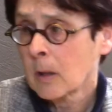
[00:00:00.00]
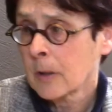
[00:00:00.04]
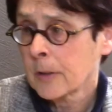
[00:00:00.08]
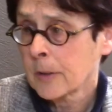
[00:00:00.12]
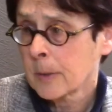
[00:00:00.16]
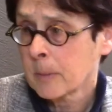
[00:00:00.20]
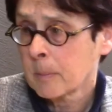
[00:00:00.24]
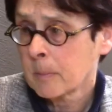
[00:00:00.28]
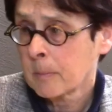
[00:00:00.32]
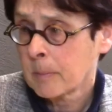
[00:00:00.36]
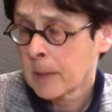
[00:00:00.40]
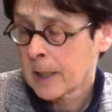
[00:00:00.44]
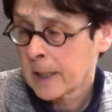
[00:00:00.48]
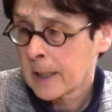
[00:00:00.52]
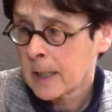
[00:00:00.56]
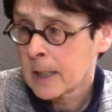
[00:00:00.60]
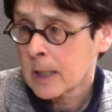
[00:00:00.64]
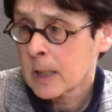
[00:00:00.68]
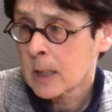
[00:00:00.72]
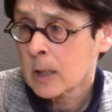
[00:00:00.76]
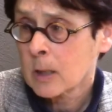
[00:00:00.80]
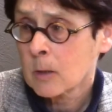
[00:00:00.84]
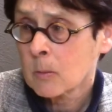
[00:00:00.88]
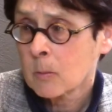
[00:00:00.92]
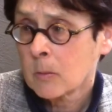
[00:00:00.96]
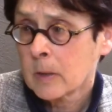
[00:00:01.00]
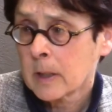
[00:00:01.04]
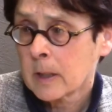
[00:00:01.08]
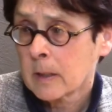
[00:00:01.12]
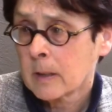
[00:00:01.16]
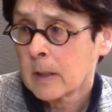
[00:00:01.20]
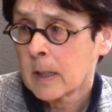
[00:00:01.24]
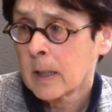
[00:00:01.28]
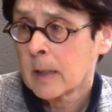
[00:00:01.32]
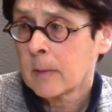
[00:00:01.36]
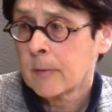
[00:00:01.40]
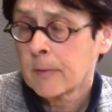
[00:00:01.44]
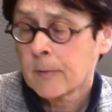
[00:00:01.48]
other places where
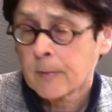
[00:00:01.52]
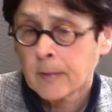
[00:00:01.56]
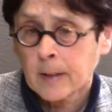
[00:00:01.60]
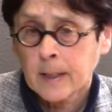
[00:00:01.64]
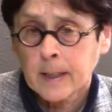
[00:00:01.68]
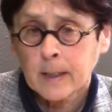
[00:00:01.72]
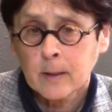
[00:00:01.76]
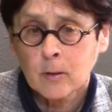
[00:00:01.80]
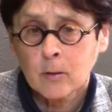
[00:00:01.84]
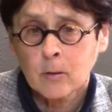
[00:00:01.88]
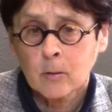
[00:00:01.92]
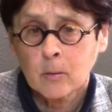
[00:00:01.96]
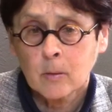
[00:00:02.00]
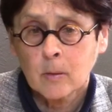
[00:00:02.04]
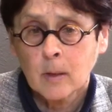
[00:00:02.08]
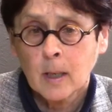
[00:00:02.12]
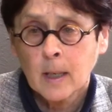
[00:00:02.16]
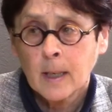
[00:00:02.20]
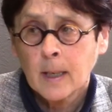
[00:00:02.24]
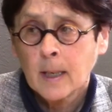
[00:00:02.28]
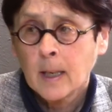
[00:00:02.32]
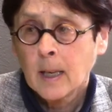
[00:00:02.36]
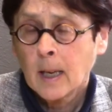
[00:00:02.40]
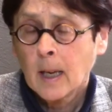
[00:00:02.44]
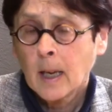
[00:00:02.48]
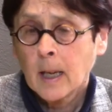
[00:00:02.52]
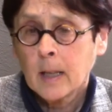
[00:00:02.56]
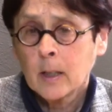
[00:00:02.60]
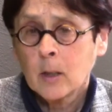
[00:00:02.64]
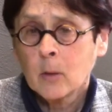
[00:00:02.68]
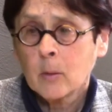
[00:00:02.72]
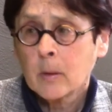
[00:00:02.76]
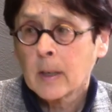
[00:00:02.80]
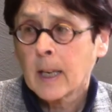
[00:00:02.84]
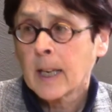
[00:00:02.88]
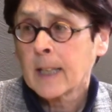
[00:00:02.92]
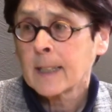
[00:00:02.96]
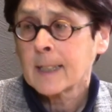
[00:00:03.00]
they fled to. Mm. And
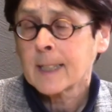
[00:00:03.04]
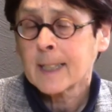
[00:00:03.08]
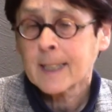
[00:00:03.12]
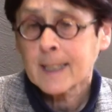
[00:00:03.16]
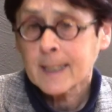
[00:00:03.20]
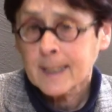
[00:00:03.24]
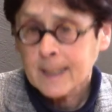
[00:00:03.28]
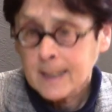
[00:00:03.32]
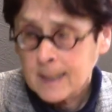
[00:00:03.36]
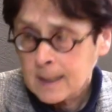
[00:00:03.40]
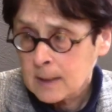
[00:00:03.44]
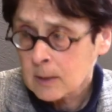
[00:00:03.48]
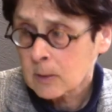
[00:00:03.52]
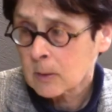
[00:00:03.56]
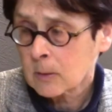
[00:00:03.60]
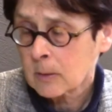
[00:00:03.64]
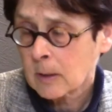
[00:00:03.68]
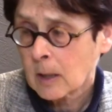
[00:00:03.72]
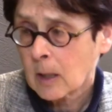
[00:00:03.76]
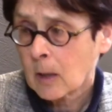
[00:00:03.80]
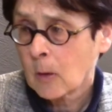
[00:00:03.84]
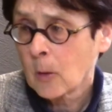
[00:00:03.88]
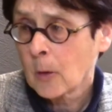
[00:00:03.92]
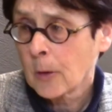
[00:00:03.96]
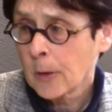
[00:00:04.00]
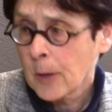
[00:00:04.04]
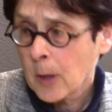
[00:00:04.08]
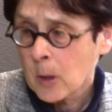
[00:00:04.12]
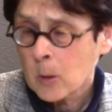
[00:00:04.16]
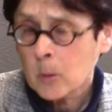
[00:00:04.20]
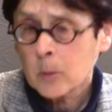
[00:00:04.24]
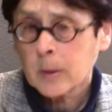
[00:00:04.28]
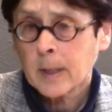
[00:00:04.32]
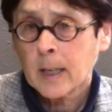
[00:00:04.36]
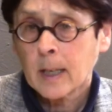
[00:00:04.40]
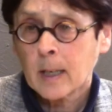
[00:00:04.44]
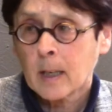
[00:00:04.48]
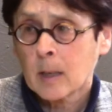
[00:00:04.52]
you can still, although
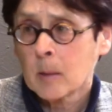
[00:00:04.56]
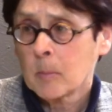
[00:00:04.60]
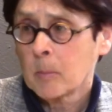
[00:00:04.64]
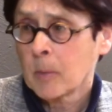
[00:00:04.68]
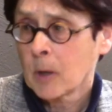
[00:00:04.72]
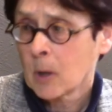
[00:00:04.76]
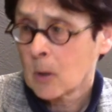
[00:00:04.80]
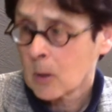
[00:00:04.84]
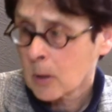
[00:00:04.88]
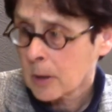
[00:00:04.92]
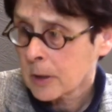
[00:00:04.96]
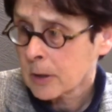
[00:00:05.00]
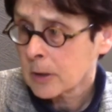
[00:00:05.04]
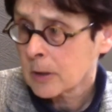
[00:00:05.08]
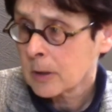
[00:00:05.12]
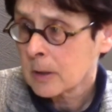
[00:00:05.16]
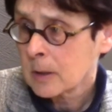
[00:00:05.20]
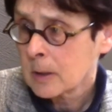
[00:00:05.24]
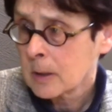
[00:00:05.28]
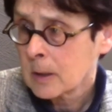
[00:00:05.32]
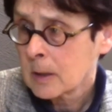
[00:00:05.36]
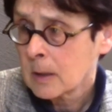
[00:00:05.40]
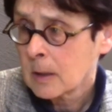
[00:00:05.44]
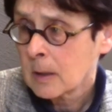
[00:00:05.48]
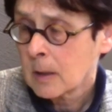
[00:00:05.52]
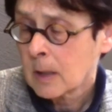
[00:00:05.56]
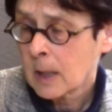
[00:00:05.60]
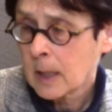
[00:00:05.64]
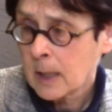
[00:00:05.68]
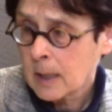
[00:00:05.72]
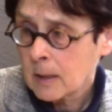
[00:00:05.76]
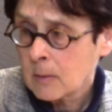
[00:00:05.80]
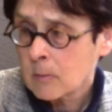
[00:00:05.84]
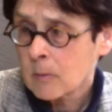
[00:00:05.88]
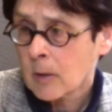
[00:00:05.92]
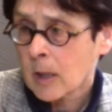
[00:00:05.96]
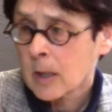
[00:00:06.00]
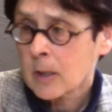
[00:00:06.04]
they are blocked
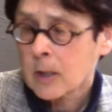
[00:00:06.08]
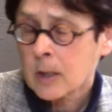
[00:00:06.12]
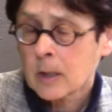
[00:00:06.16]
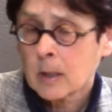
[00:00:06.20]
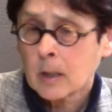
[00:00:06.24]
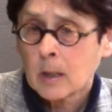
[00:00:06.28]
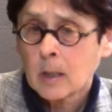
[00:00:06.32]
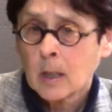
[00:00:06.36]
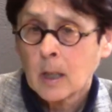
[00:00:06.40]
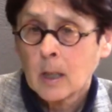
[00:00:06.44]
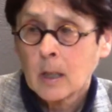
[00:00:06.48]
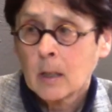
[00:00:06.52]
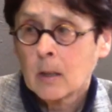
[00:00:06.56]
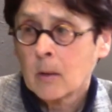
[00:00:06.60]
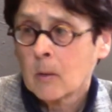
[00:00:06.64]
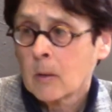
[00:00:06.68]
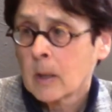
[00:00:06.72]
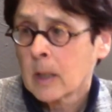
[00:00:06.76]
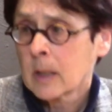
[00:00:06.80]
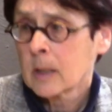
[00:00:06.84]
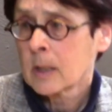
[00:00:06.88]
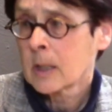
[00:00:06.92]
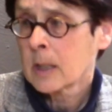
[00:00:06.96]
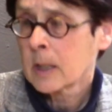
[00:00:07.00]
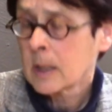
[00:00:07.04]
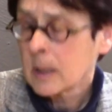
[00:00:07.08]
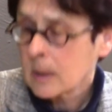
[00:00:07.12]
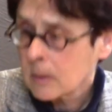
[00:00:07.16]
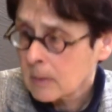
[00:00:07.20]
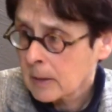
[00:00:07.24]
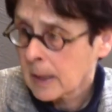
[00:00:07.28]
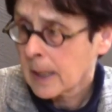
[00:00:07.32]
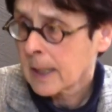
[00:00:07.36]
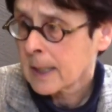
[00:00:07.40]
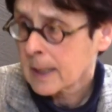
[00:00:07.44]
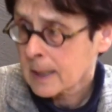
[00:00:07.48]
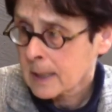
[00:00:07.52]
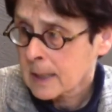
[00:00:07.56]
in Russia, you can still
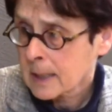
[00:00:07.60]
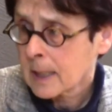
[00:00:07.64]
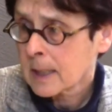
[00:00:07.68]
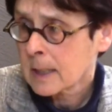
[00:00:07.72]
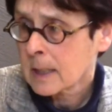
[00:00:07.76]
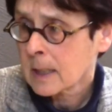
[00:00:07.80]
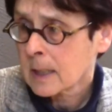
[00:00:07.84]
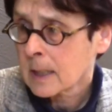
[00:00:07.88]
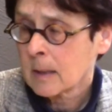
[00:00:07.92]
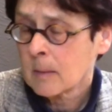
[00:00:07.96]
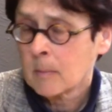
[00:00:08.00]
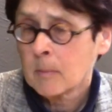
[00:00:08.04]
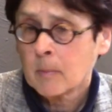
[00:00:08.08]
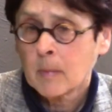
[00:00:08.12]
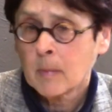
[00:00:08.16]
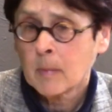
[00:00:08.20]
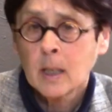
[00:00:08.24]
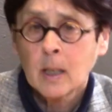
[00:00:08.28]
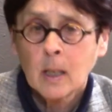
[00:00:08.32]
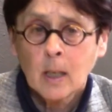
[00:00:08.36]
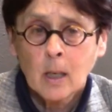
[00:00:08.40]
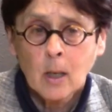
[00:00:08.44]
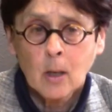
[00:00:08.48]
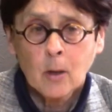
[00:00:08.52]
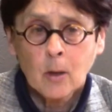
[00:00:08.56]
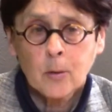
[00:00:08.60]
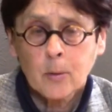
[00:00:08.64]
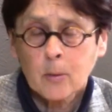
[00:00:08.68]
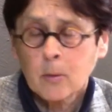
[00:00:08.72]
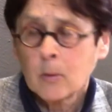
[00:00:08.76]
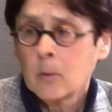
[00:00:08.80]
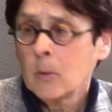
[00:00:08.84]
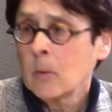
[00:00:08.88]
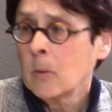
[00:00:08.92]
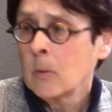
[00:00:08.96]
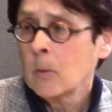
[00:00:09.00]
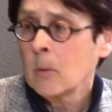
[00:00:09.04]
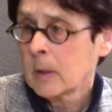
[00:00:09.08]
access them
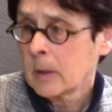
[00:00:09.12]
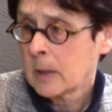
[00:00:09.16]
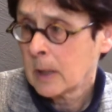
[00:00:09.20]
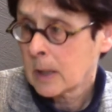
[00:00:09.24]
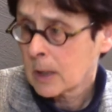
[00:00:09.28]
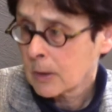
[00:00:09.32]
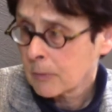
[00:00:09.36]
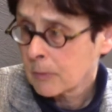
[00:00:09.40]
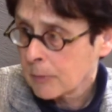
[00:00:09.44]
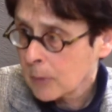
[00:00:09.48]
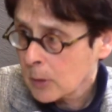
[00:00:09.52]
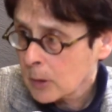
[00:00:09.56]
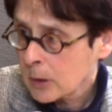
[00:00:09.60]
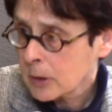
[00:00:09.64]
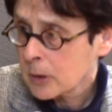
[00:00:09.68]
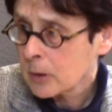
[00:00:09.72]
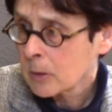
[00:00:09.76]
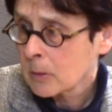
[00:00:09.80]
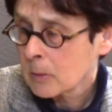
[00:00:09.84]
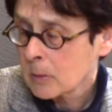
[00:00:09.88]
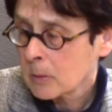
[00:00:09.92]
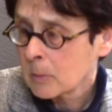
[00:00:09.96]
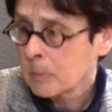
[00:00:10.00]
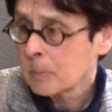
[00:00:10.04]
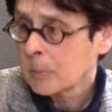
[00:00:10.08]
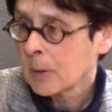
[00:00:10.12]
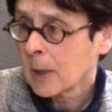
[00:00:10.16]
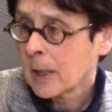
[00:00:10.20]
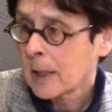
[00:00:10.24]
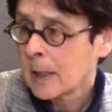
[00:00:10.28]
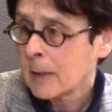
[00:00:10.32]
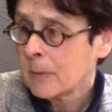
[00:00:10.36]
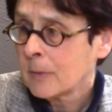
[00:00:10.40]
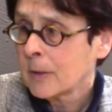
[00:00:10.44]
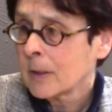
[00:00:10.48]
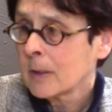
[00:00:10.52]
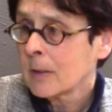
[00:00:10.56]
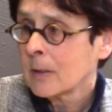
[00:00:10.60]
through this virtual
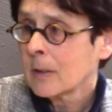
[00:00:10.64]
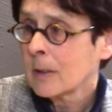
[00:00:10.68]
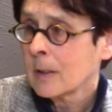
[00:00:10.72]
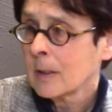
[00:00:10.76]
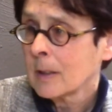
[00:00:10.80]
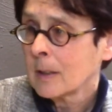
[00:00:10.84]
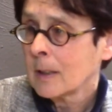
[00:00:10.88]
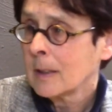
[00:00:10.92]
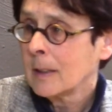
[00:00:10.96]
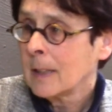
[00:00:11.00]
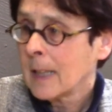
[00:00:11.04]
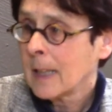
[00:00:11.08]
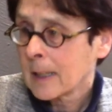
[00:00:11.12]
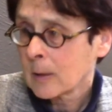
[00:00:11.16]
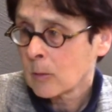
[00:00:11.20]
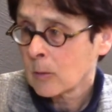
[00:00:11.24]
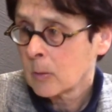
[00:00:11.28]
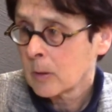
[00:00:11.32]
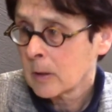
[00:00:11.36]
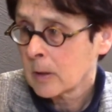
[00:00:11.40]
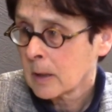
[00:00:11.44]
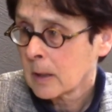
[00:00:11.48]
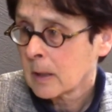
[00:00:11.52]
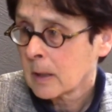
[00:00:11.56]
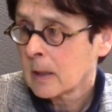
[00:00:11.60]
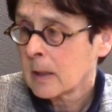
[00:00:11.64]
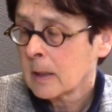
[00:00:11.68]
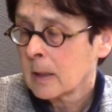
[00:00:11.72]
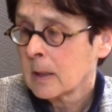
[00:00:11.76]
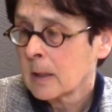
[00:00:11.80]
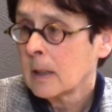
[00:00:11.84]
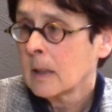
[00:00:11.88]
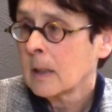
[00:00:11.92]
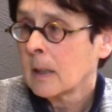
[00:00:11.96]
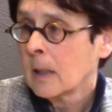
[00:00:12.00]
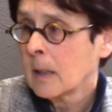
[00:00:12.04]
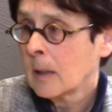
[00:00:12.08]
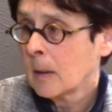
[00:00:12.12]
private network
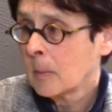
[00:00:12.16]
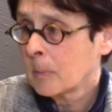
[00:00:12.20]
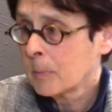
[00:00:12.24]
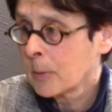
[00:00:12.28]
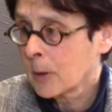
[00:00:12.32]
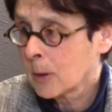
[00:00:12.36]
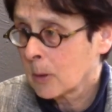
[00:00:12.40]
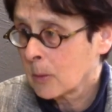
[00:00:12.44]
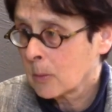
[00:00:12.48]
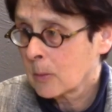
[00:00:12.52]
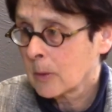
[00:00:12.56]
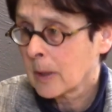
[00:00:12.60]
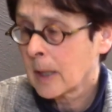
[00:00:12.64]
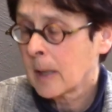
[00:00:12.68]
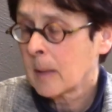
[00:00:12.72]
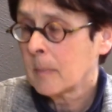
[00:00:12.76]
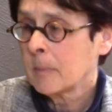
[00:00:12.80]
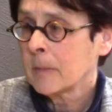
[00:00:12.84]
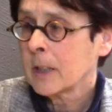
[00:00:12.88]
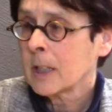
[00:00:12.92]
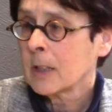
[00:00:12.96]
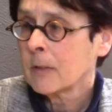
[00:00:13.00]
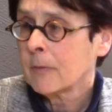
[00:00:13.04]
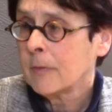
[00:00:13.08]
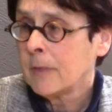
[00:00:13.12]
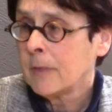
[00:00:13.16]
program, this